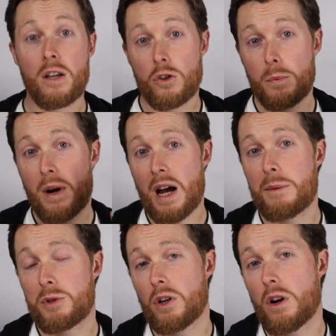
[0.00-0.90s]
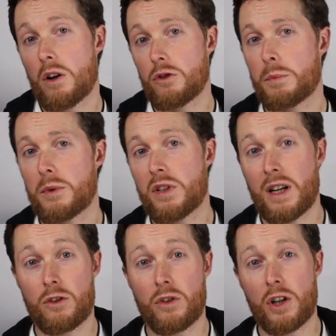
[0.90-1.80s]
So perhaps you're
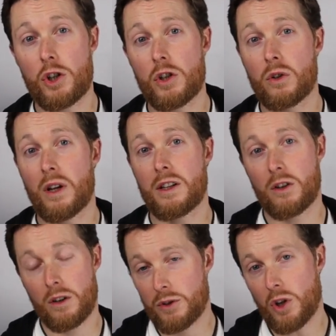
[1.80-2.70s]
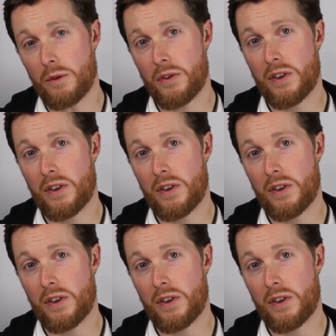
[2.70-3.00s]
100% traditional and you're sort of